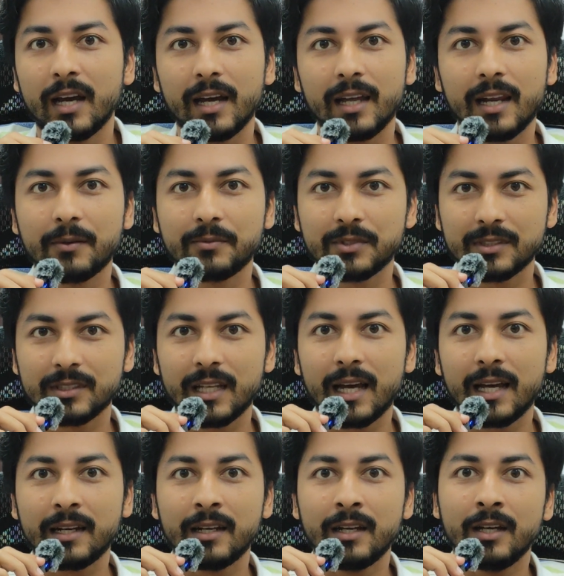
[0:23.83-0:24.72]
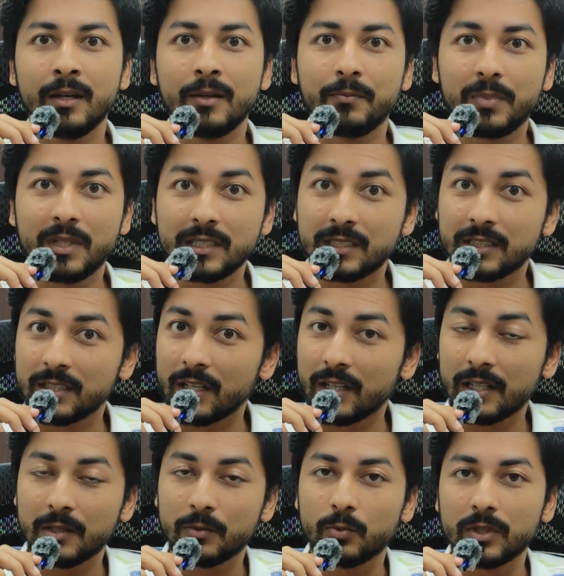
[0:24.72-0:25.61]
and after that, please
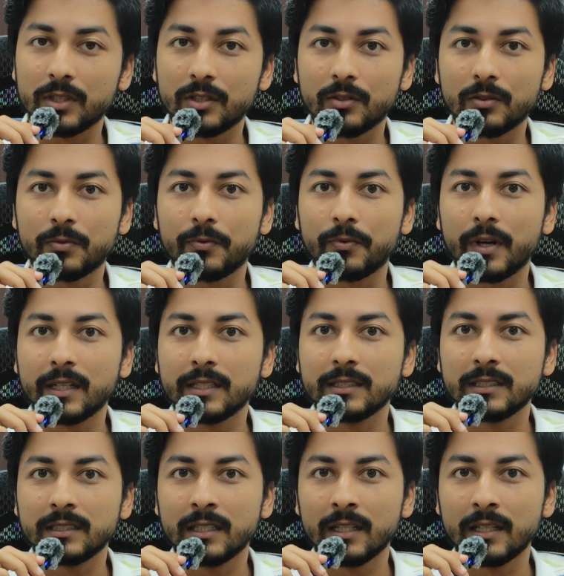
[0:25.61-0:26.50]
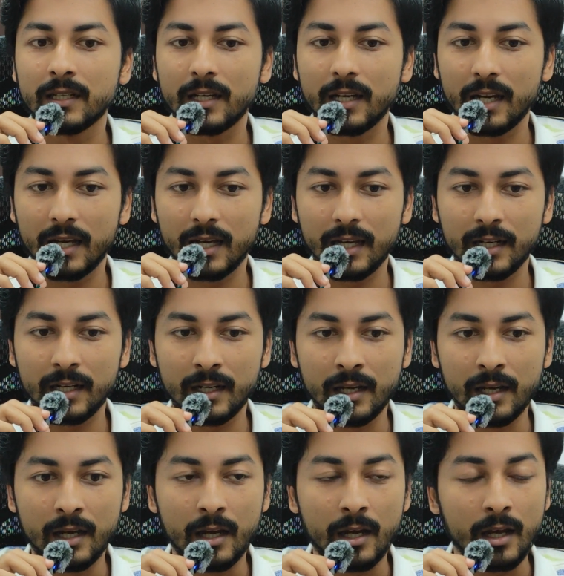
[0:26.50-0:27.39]
share it with your friends,
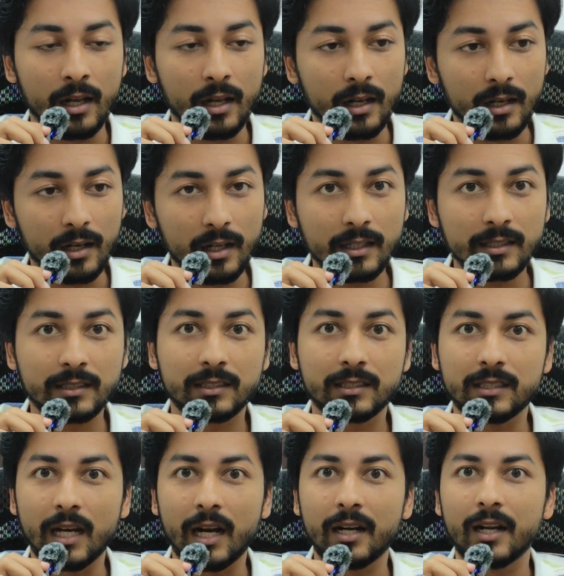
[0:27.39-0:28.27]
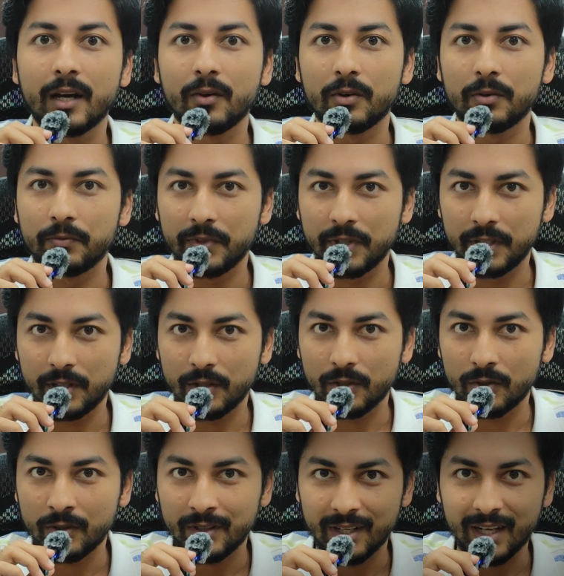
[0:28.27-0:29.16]
and let's start our
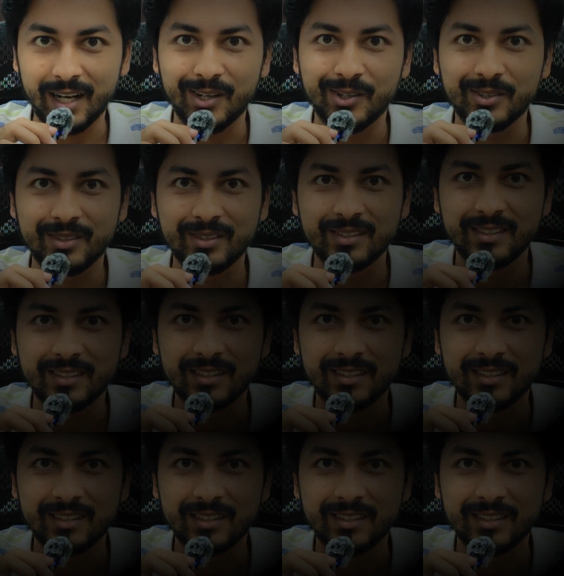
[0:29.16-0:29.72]
video now.